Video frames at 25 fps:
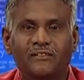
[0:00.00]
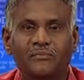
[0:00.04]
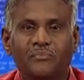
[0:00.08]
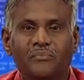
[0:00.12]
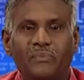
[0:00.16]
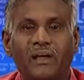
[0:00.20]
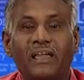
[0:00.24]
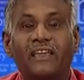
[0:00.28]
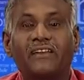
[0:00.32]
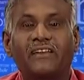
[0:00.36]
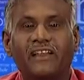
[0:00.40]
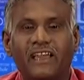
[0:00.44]

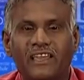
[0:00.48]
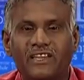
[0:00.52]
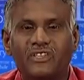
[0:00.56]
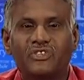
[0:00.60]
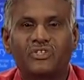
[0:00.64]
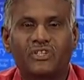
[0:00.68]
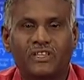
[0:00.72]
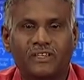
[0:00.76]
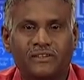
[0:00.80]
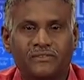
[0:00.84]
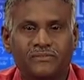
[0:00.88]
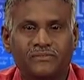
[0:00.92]
by
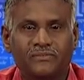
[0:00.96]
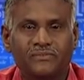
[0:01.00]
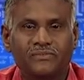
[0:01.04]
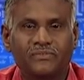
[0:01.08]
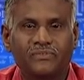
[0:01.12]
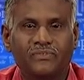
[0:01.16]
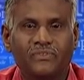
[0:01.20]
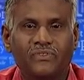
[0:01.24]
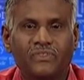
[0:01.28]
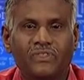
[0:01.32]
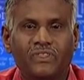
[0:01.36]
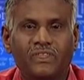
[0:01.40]
writing.
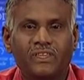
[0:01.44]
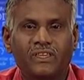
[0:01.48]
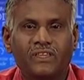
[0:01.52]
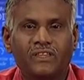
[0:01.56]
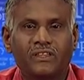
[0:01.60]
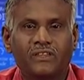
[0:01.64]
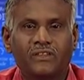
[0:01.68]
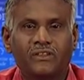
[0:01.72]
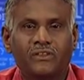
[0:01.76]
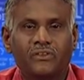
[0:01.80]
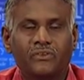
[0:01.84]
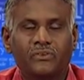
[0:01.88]

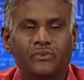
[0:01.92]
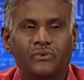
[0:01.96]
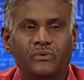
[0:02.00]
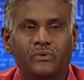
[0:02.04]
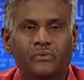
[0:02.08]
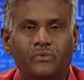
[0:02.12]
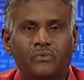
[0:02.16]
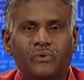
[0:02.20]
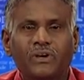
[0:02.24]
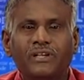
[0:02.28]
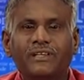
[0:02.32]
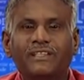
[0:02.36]
So,
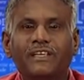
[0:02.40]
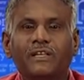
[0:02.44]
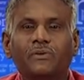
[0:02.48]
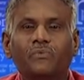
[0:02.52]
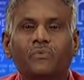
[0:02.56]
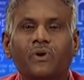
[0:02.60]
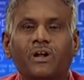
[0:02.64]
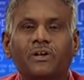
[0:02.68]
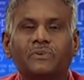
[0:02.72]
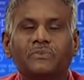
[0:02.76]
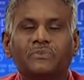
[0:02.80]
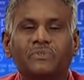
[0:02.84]
what
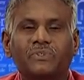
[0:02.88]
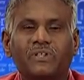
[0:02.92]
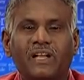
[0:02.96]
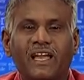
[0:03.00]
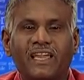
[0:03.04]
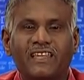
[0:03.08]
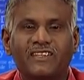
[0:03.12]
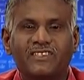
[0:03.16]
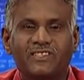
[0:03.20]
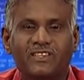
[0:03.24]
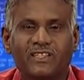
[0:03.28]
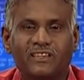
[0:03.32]
involves
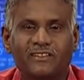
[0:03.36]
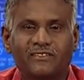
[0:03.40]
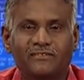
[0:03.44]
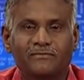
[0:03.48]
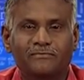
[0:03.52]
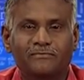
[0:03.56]
writing?